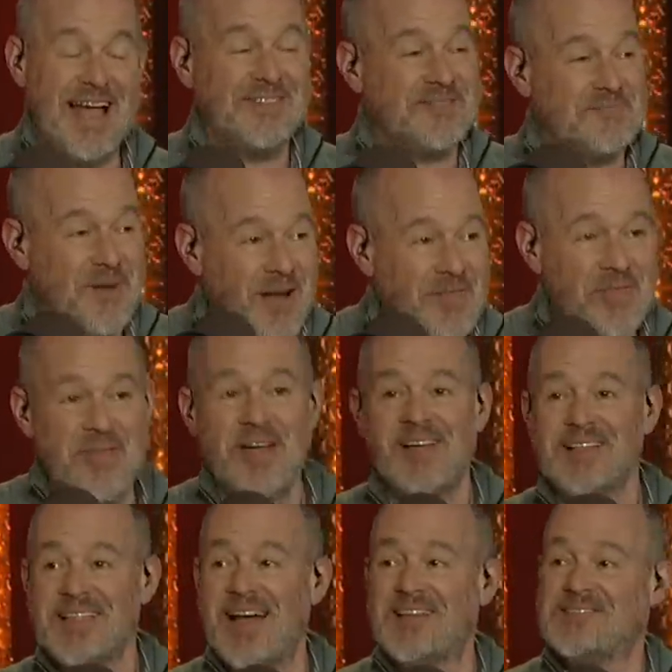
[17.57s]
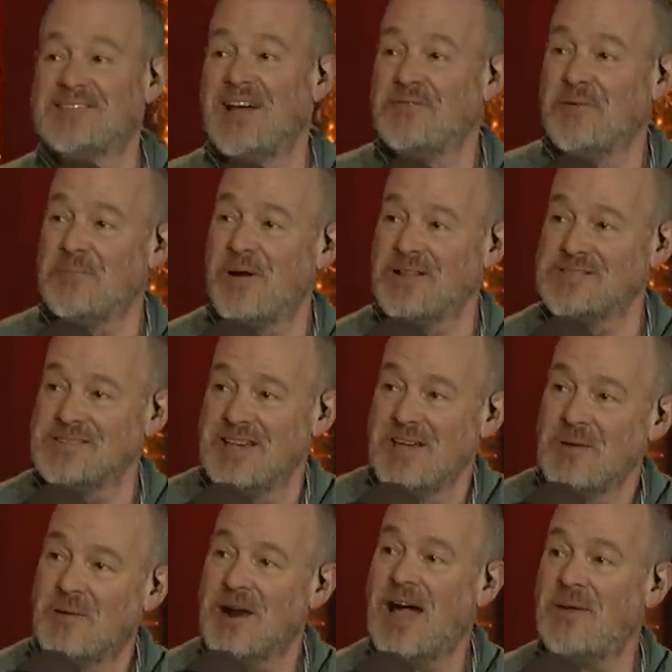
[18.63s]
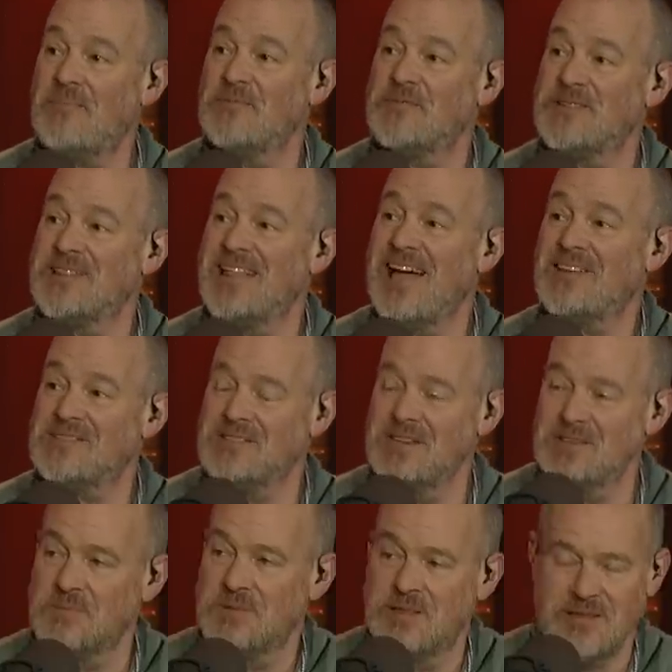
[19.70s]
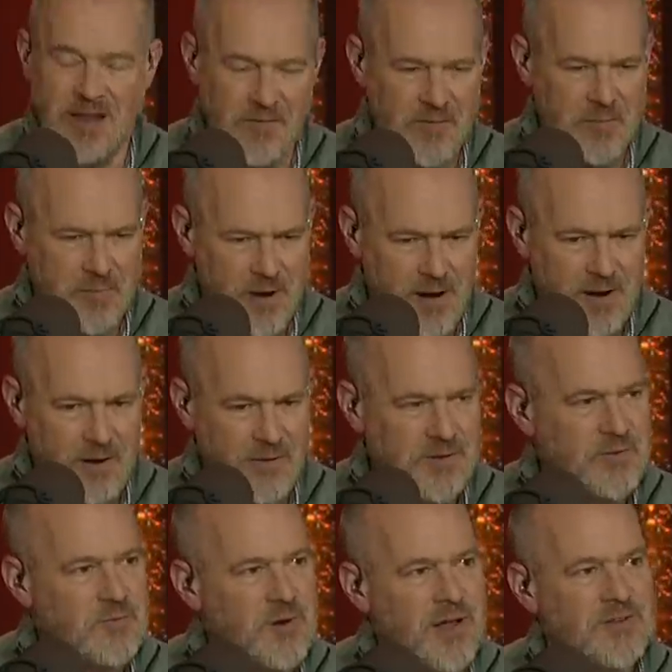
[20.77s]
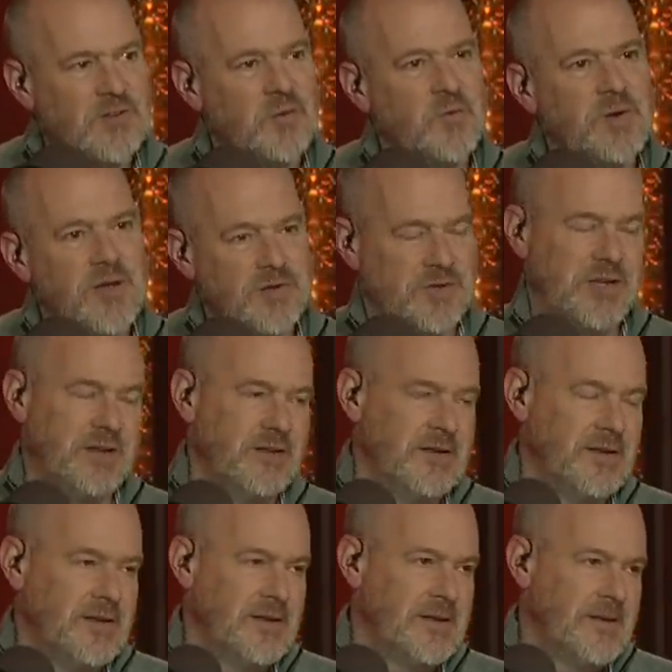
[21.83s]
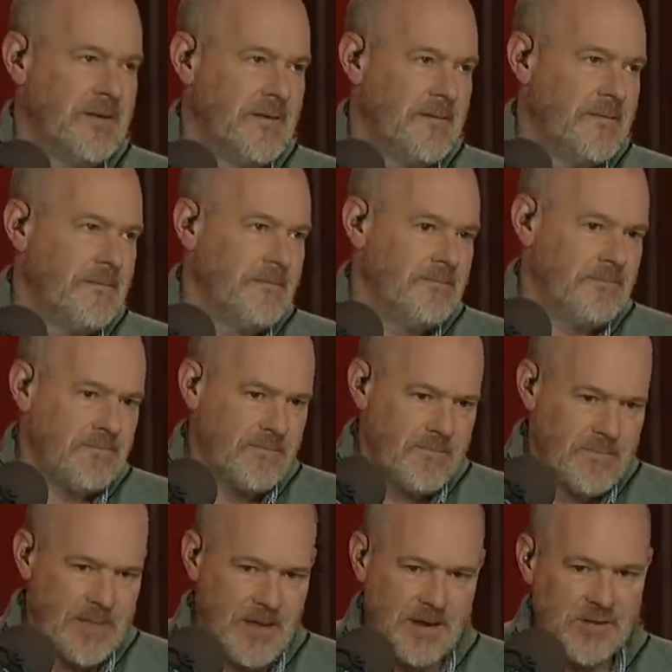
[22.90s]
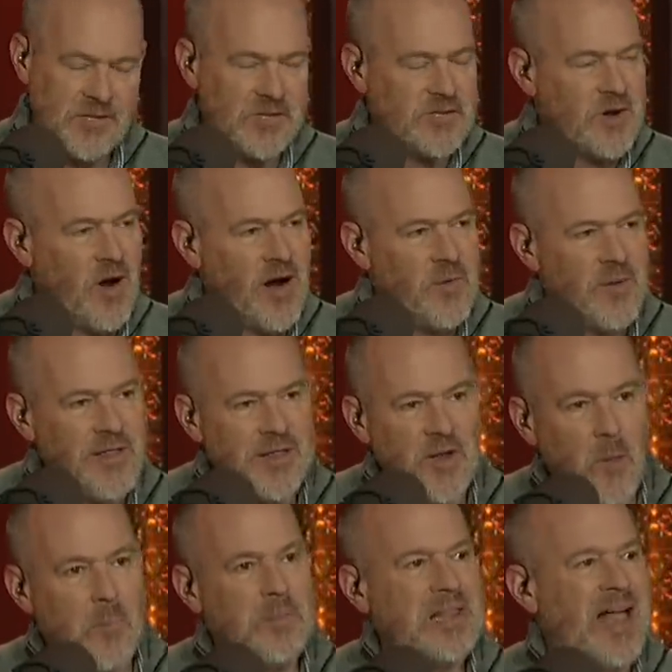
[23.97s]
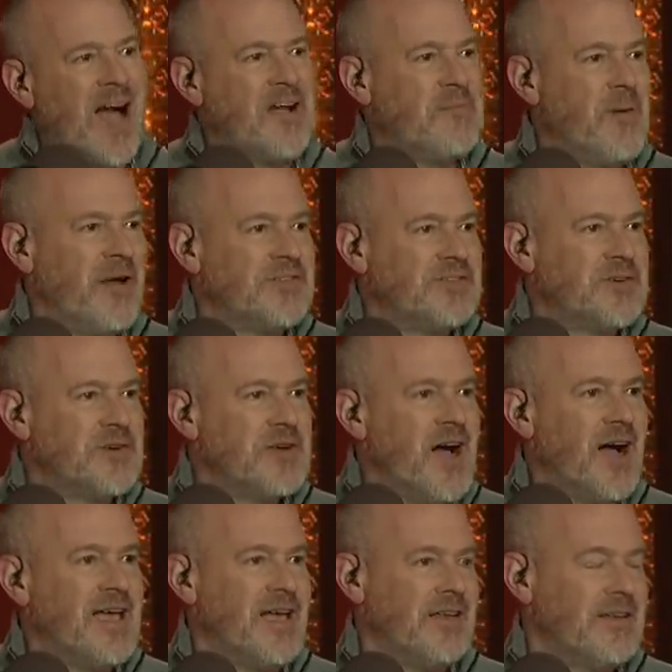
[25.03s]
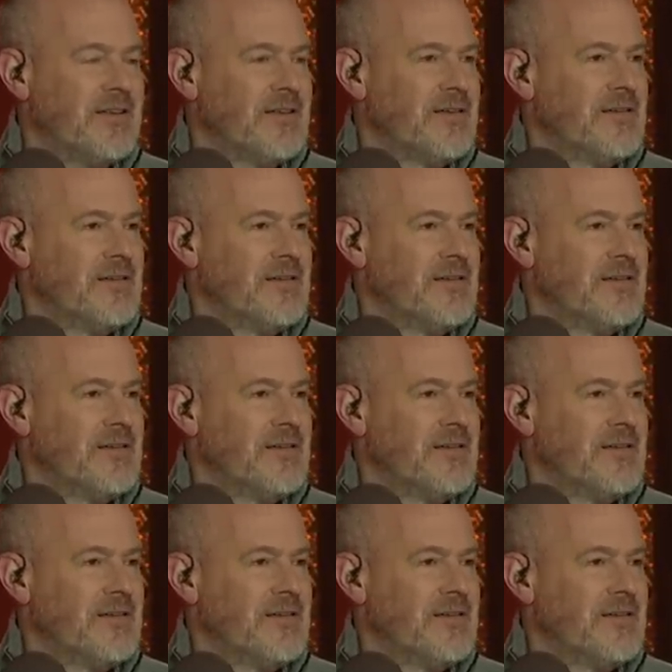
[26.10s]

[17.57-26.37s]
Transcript: last month, last several months, what happened for the last season with the Denver Broncos and Russell Wilson. And it started with a little blockbuster nugget